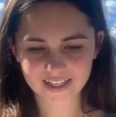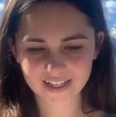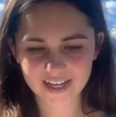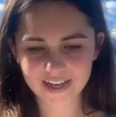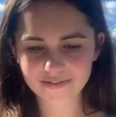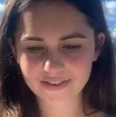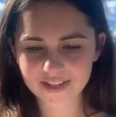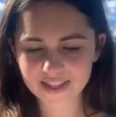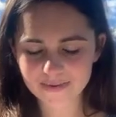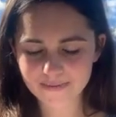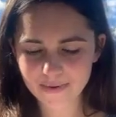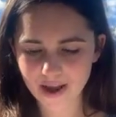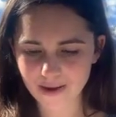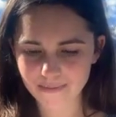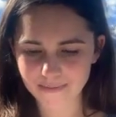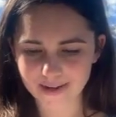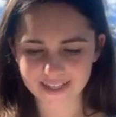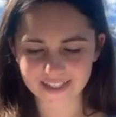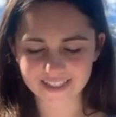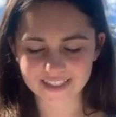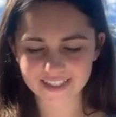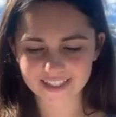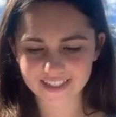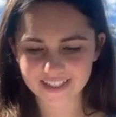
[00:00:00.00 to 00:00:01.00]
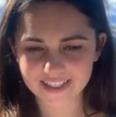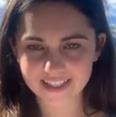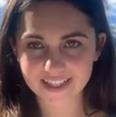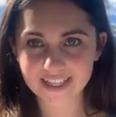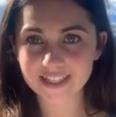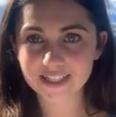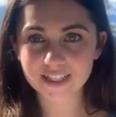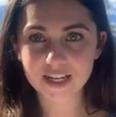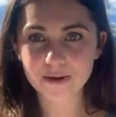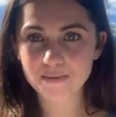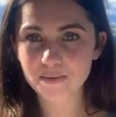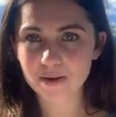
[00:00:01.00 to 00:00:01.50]
Live in the moment.
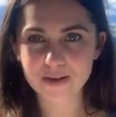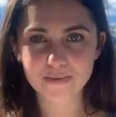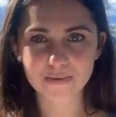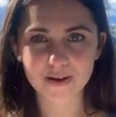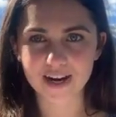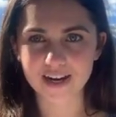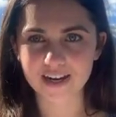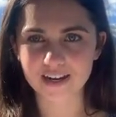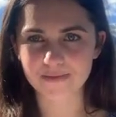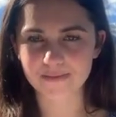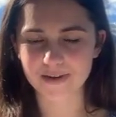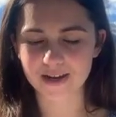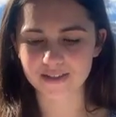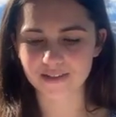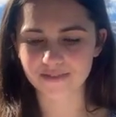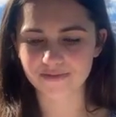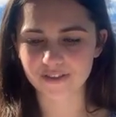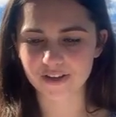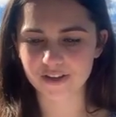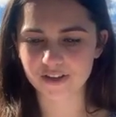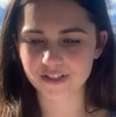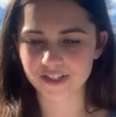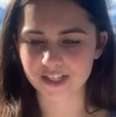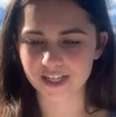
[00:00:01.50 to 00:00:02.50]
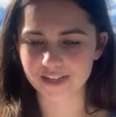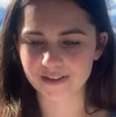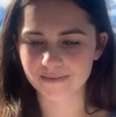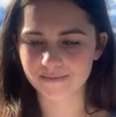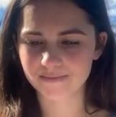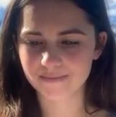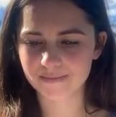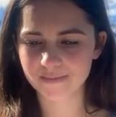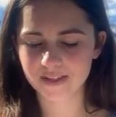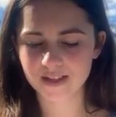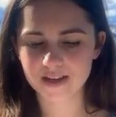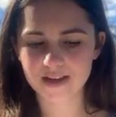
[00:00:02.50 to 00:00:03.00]
There's no point worrying about the future,
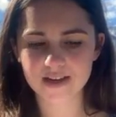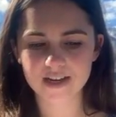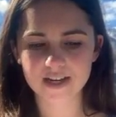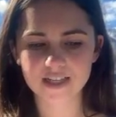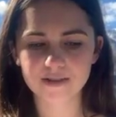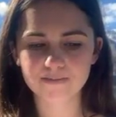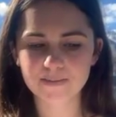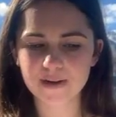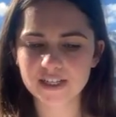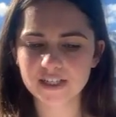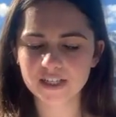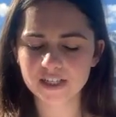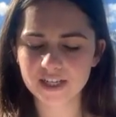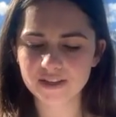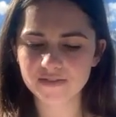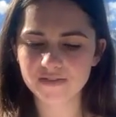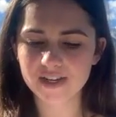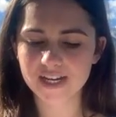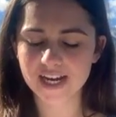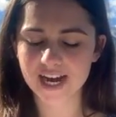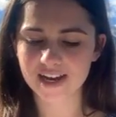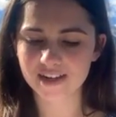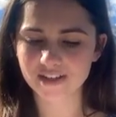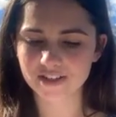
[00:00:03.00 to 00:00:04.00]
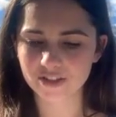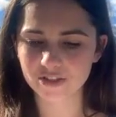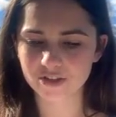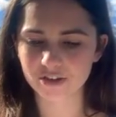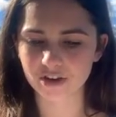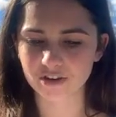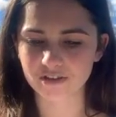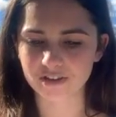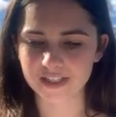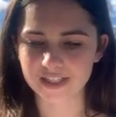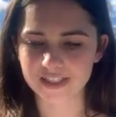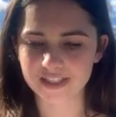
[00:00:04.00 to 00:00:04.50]
especially if you can't
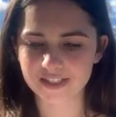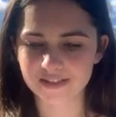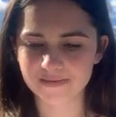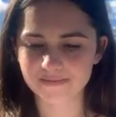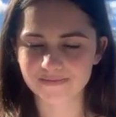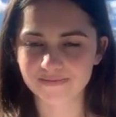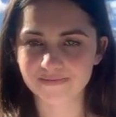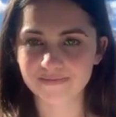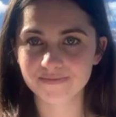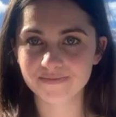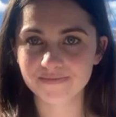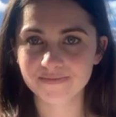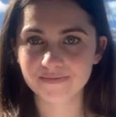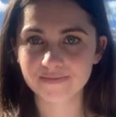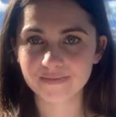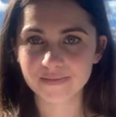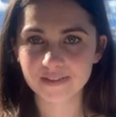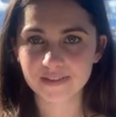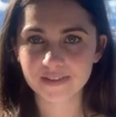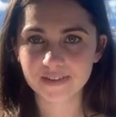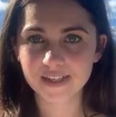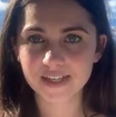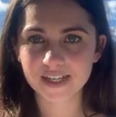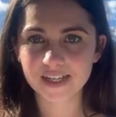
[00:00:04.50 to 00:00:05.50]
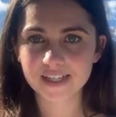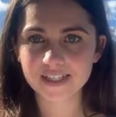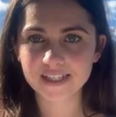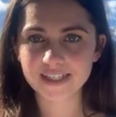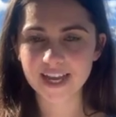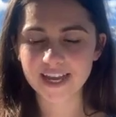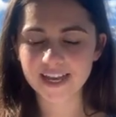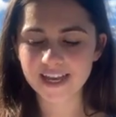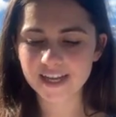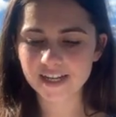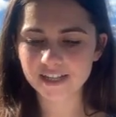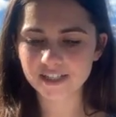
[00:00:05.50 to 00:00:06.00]
control it.
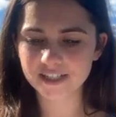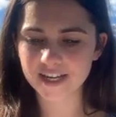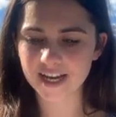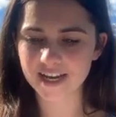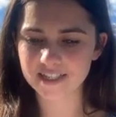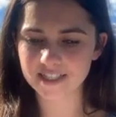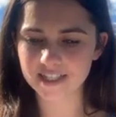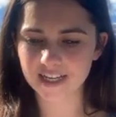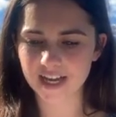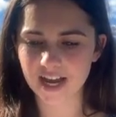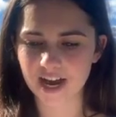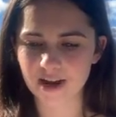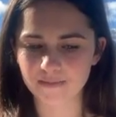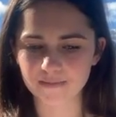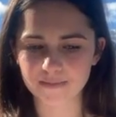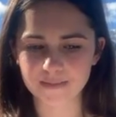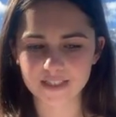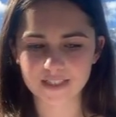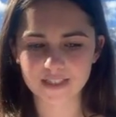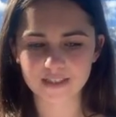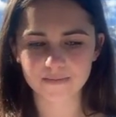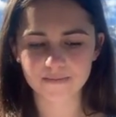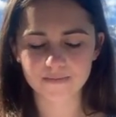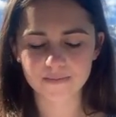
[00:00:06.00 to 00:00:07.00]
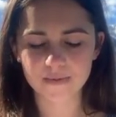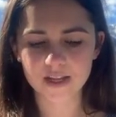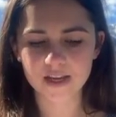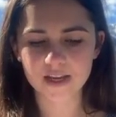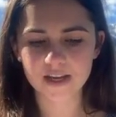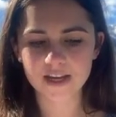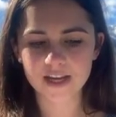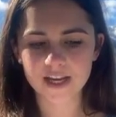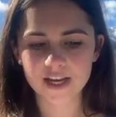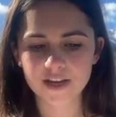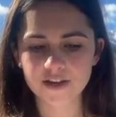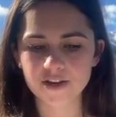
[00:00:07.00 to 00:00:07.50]
Take each day as it comes.
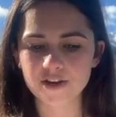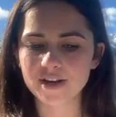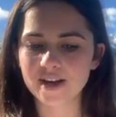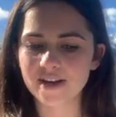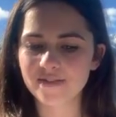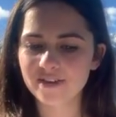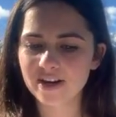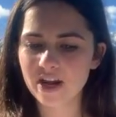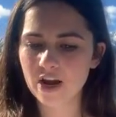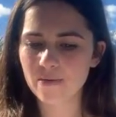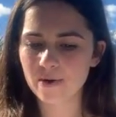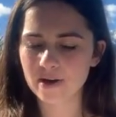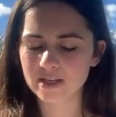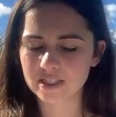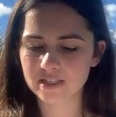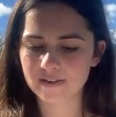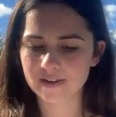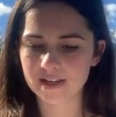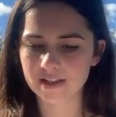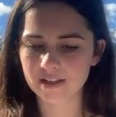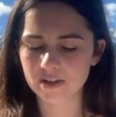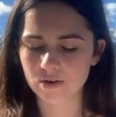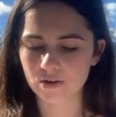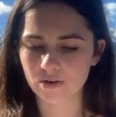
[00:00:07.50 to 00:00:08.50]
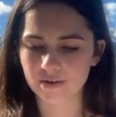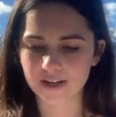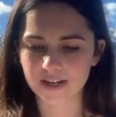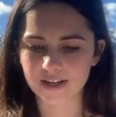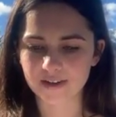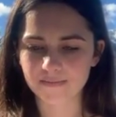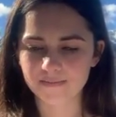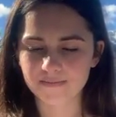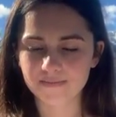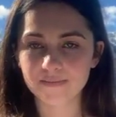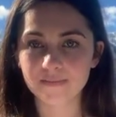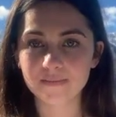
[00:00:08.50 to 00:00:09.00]
You never know what's around the corner,
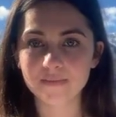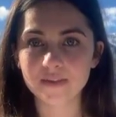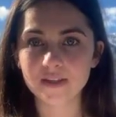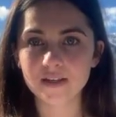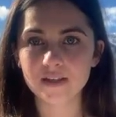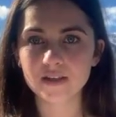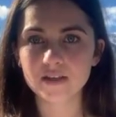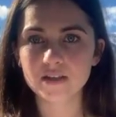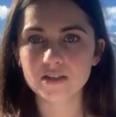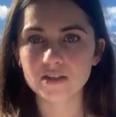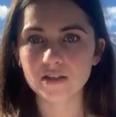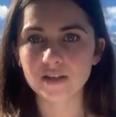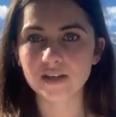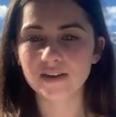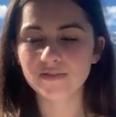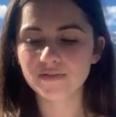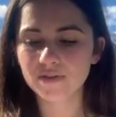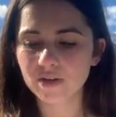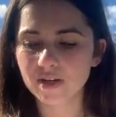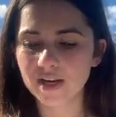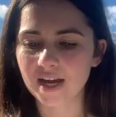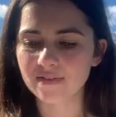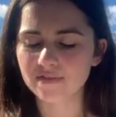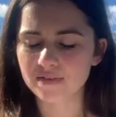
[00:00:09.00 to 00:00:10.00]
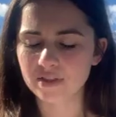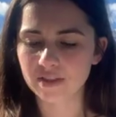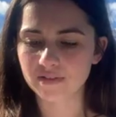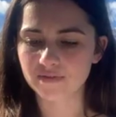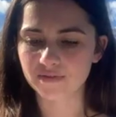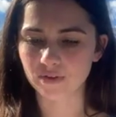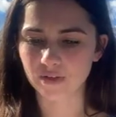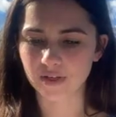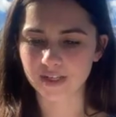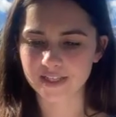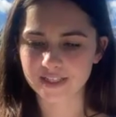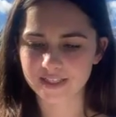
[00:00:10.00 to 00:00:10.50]
so live your life to the
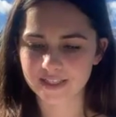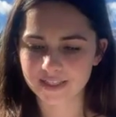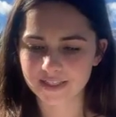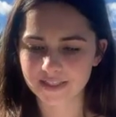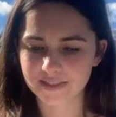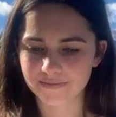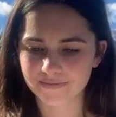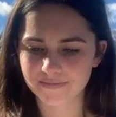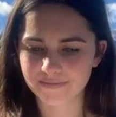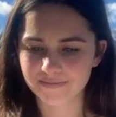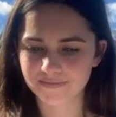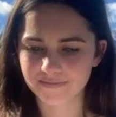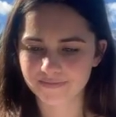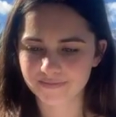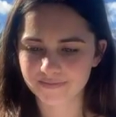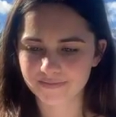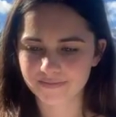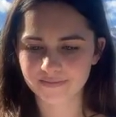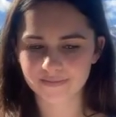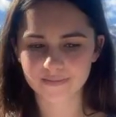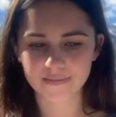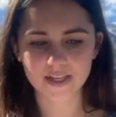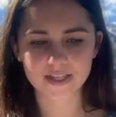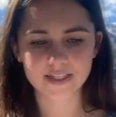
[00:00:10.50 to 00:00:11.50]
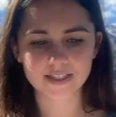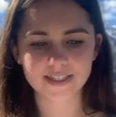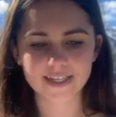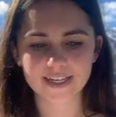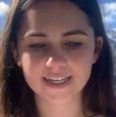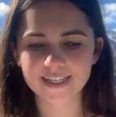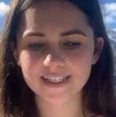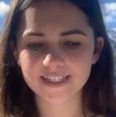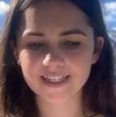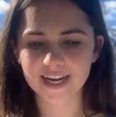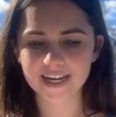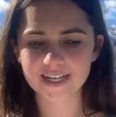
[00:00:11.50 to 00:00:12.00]
fullest.
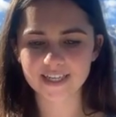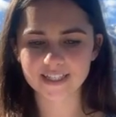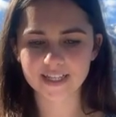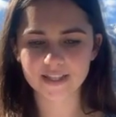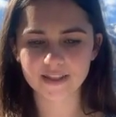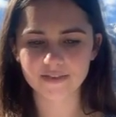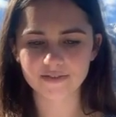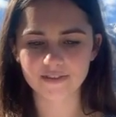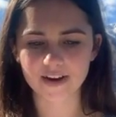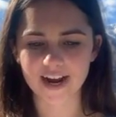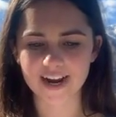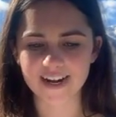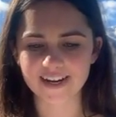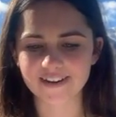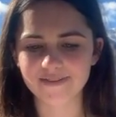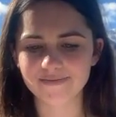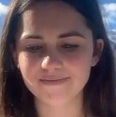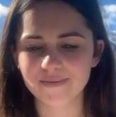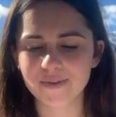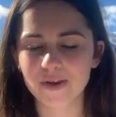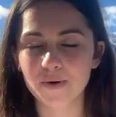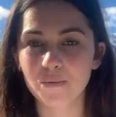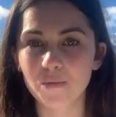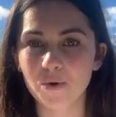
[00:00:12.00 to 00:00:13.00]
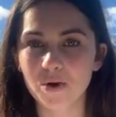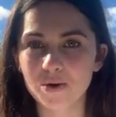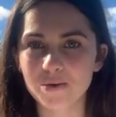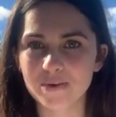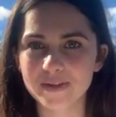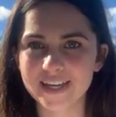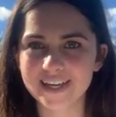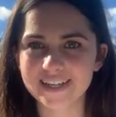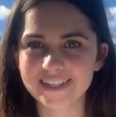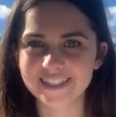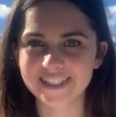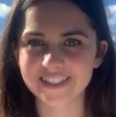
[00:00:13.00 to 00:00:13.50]
Sing and dance in the rain, walk
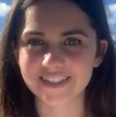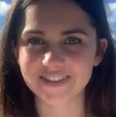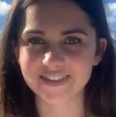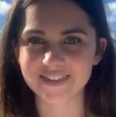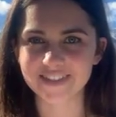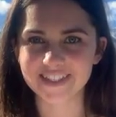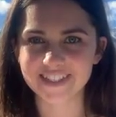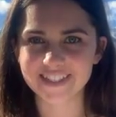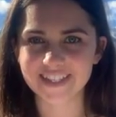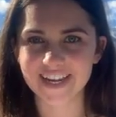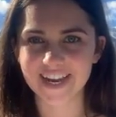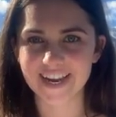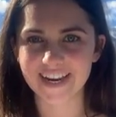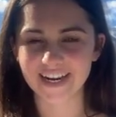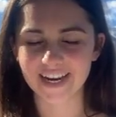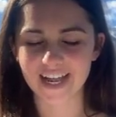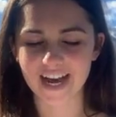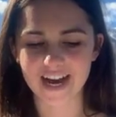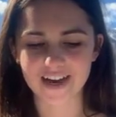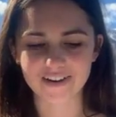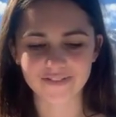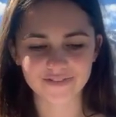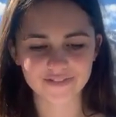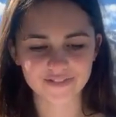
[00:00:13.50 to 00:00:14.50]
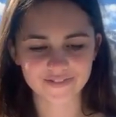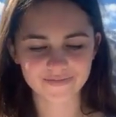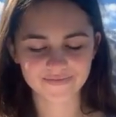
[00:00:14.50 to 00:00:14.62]
without shoes, and laugh.